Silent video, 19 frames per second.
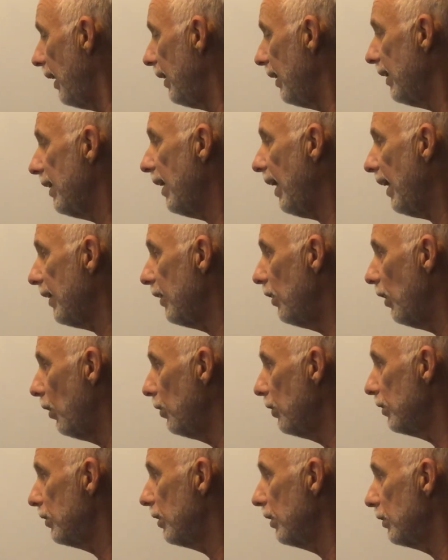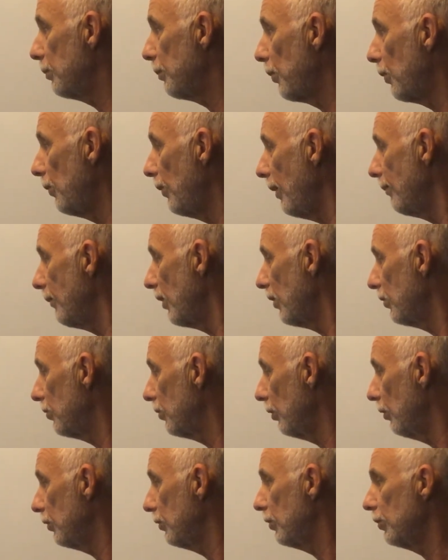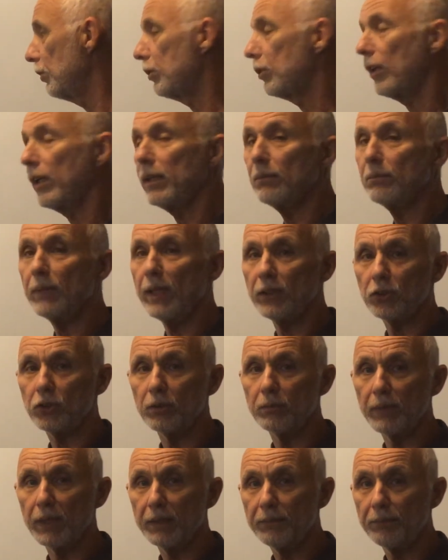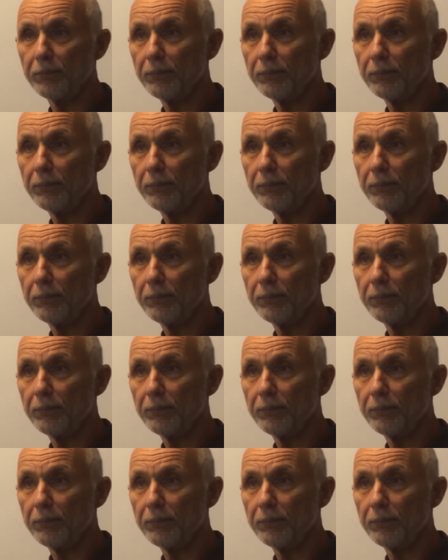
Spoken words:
And again, notice it's perimeter, so it's a straight measurement.